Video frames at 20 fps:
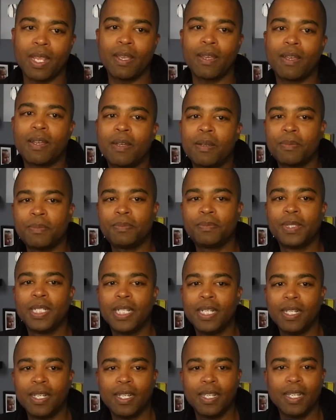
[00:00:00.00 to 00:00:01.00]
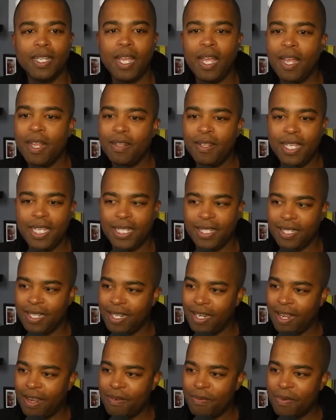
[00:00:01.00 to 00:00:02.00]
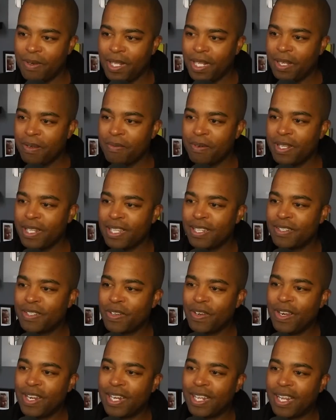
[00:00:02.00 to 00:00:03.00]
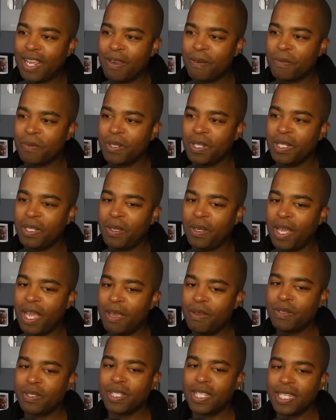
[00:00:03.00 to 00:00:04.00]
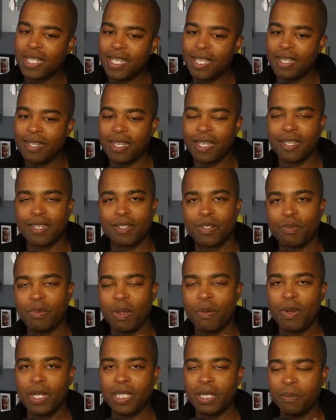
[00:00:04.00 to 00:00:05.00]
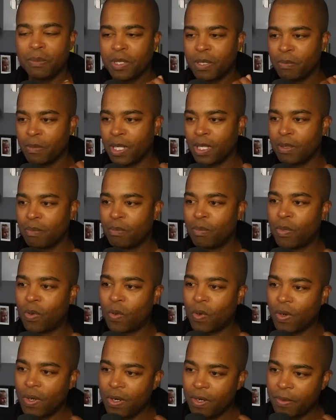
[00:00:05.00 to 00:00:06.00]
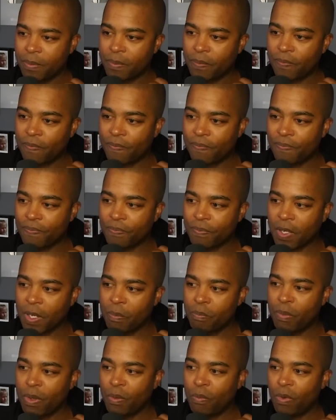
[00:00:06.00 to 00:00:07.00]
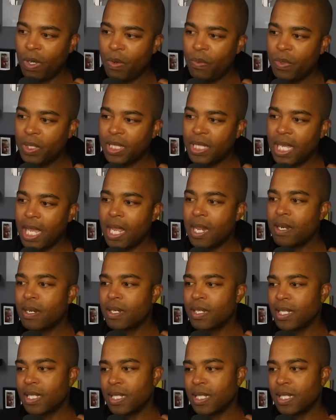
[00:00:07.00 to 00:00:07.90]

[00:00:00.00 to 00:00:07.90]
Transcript: Um, yeah, I liked it. I really, really enjoyed it. I really, I was thinking like, do I want them to make more? But what would that